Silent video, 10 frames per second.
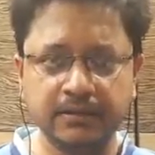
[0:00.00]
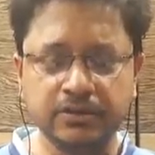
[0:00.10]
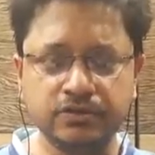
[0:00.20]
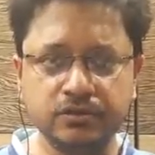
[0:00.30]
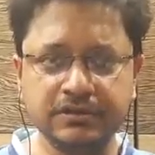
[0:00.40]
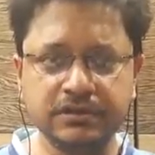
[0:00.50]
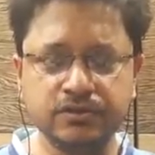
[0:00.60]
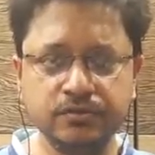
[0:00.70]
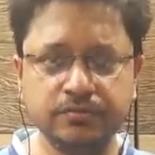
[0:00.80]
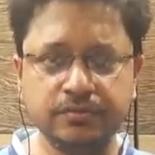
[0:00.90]
So just
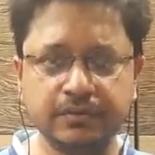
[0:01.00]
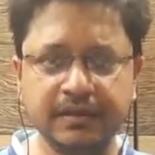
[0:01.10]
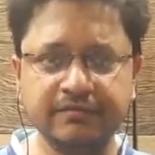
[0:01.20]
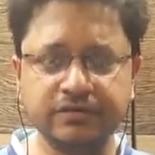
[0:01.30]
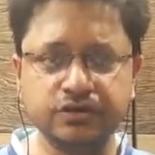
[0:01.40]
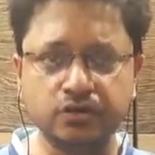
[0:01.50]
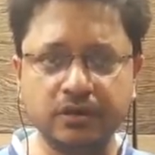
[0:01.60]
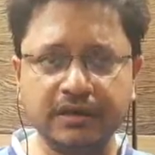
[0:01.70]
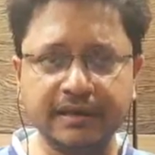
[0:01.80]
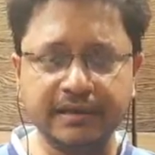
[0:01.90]
to give a
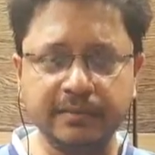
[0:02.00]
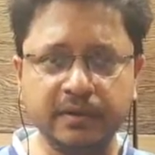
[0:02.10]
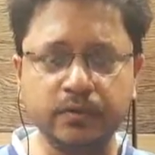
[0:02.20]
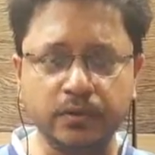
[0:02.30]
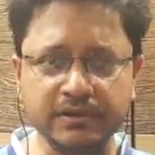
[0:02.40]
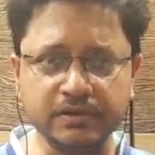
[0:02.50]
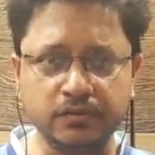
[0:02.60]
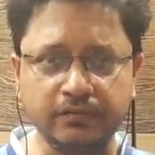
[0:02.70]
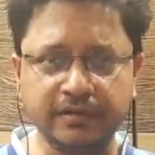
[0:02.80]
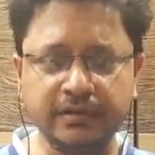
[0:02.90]
short idea about what is
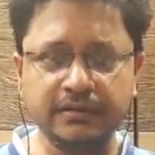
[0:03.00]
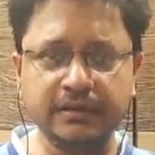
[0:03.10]
COVID,